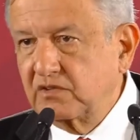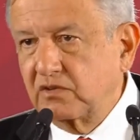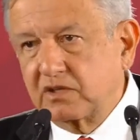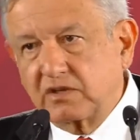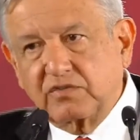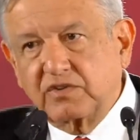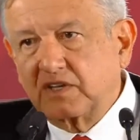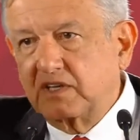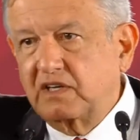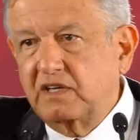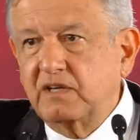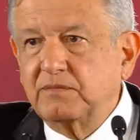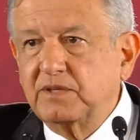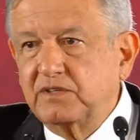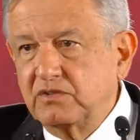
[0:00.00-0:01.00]
used to belong
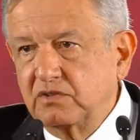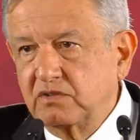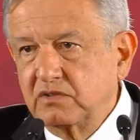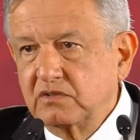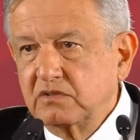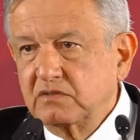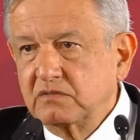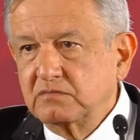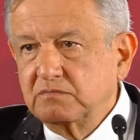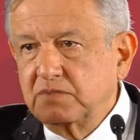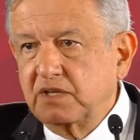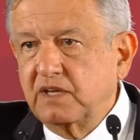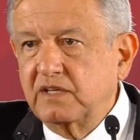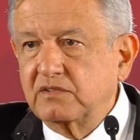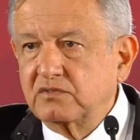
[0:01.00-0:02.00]
to a politician
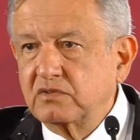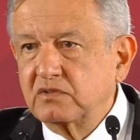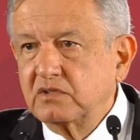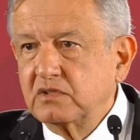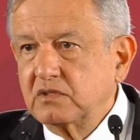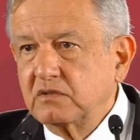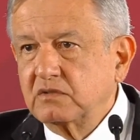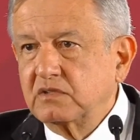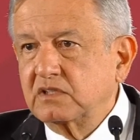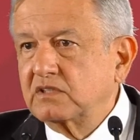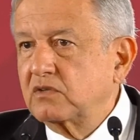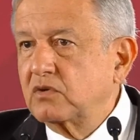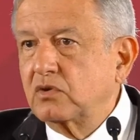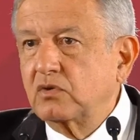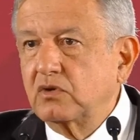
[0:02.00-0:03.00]
that he sold
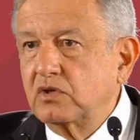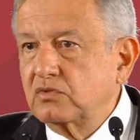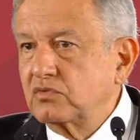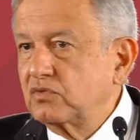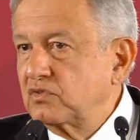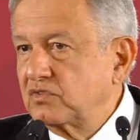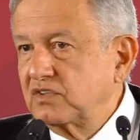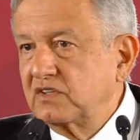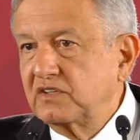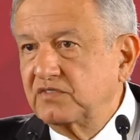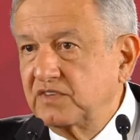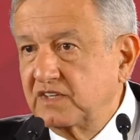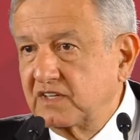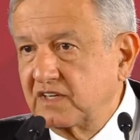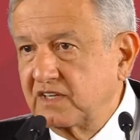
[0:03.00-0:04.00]
it for this.
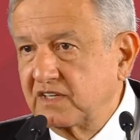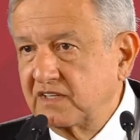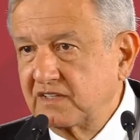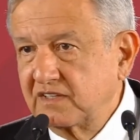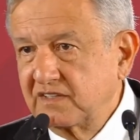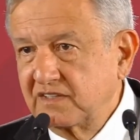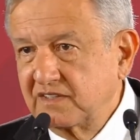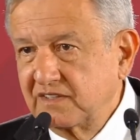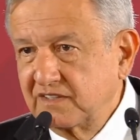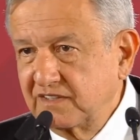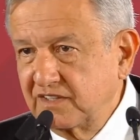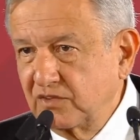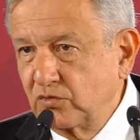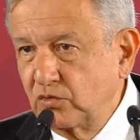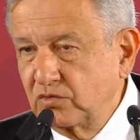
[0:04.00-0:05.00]
But that doesn't
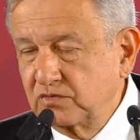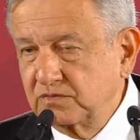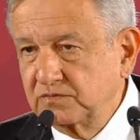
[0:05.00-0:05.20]
mean